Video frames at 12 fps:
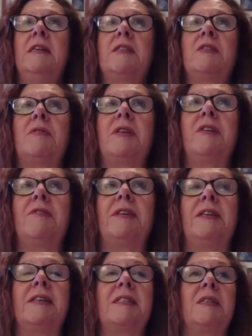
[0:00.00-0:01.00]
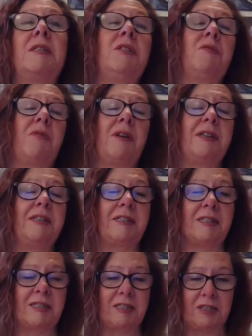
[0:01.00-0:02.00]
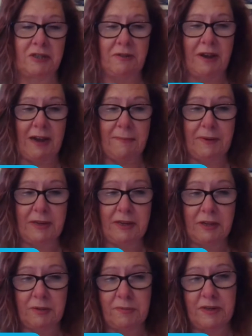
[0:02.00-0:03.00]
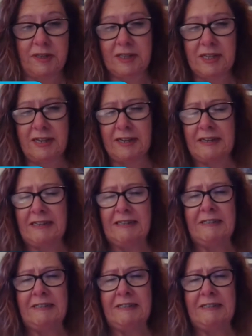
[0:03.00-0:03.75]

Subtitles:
So here he is, and Uranus isn't too happy either, but he's like